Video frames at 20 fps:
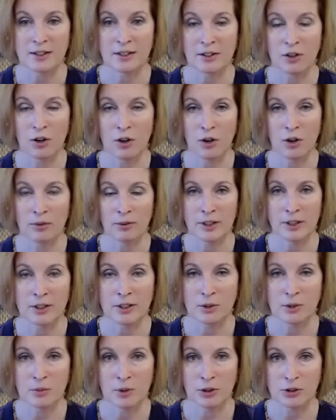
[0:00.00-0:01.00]
in an already
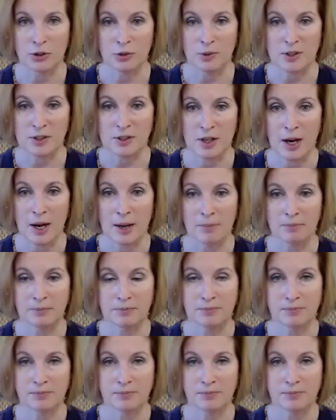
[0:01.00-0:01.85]
tumultuous time.